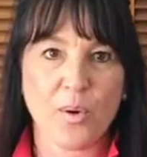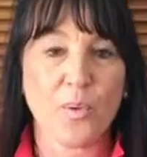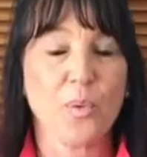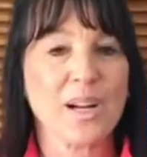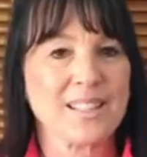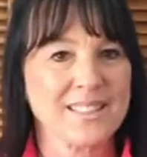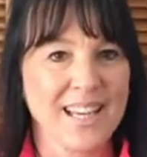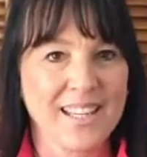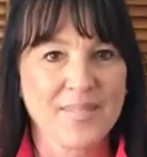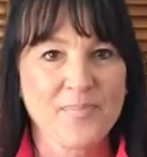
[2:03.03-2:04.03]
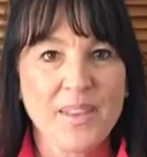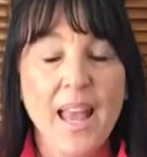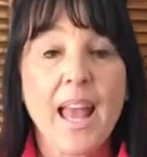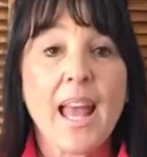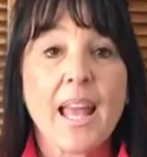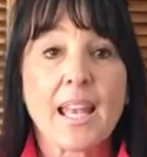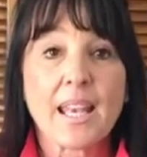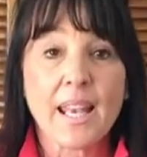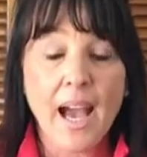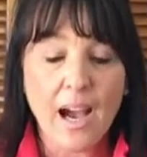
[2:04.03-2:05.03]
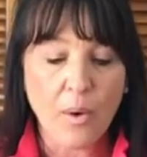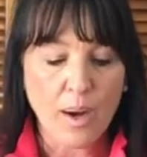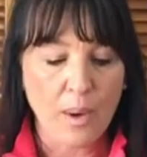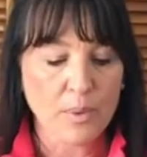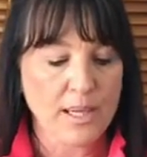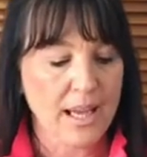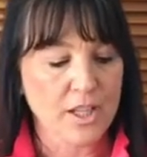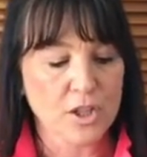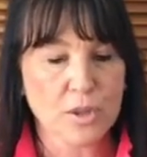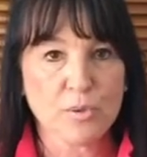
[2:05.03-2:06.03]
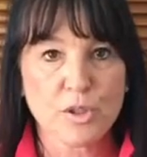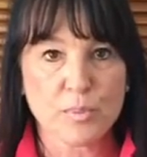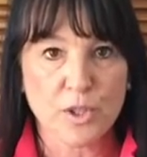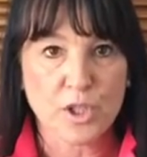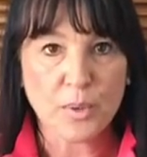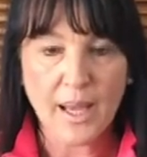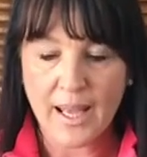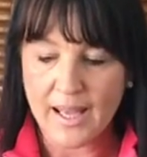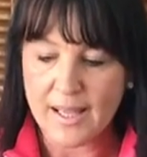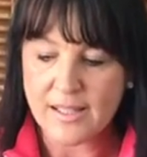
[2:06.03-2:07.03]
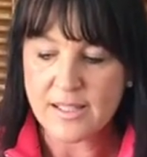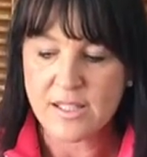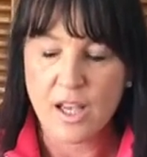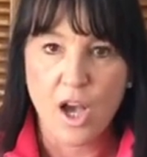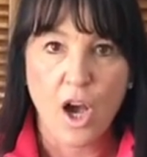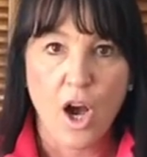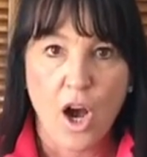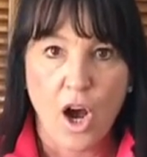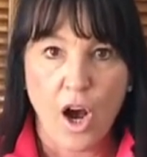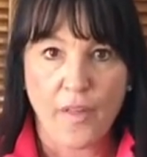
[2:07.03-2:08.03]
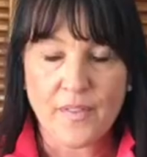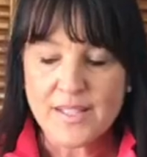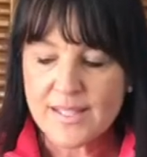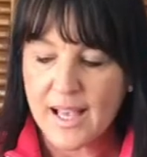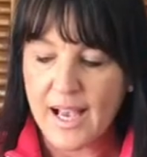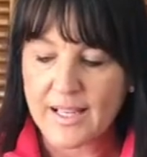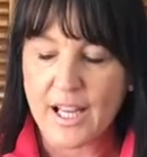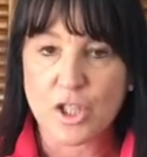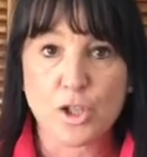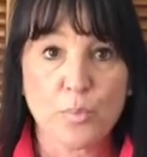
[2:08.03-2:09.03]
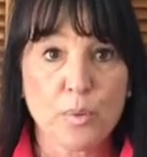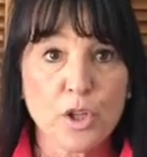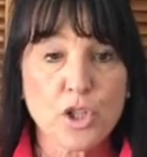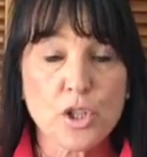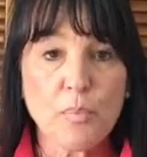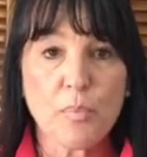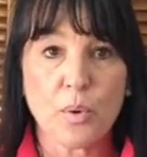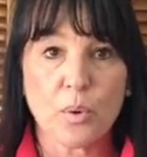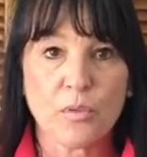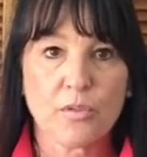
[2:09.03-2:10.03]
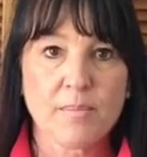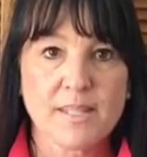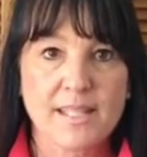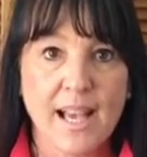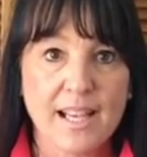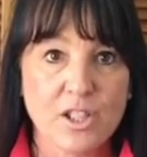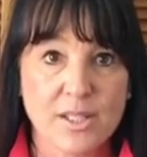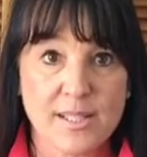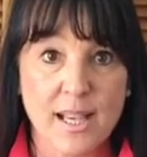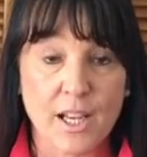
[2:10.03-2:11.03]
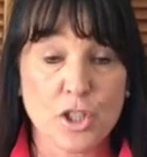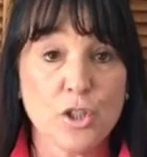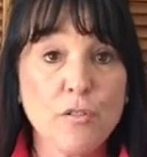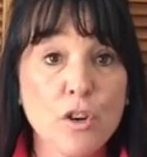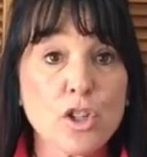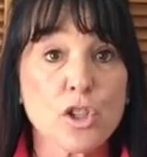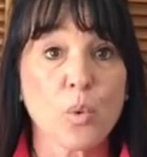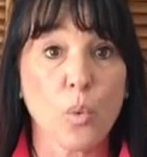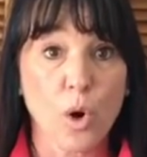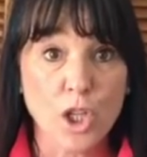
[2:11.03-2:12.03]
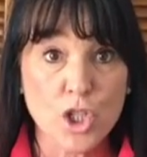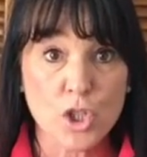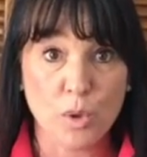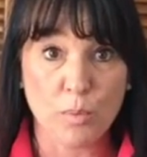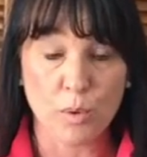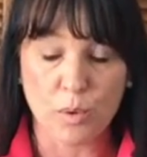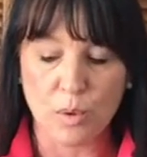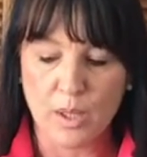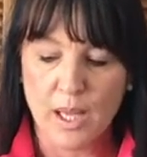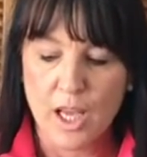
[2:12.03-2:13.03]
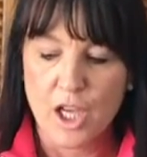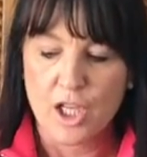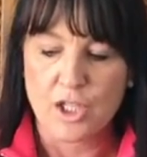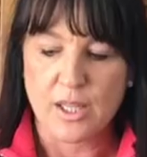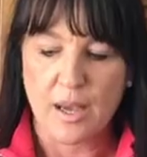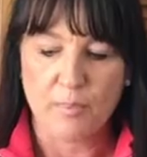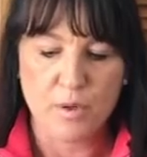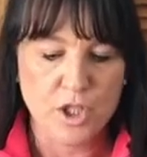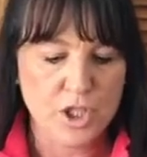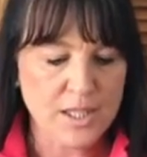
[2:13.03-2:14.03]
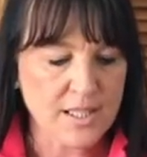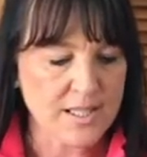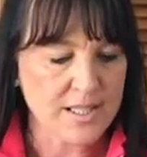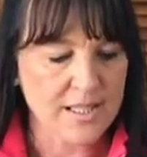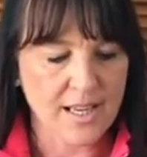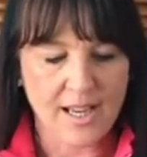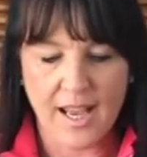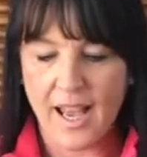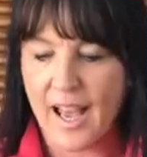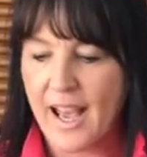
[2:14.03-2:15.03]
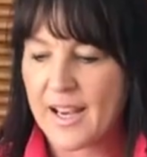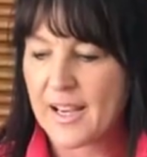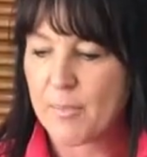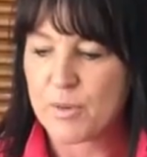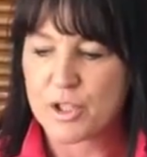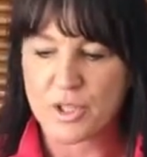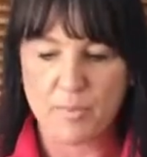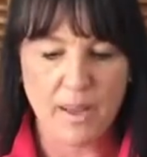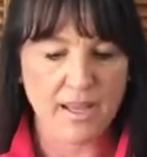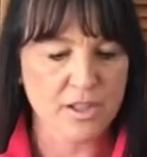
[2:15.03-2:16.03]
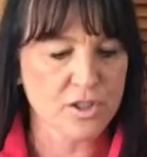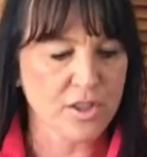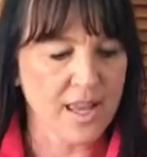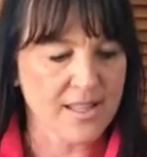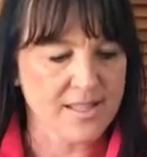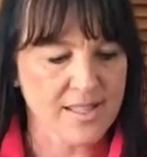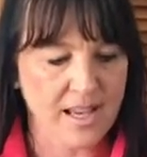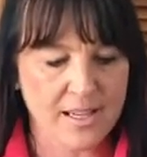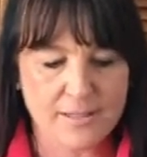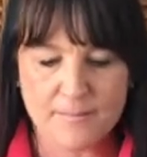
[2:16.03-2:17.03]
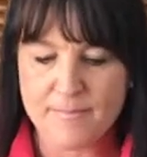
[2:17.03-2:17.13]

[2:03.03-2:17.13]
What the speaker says: Well done. Now I would like you to put your hands on the side and to push the ball from side to side. You've got to watch your ball. So I push it and I push it back to that side.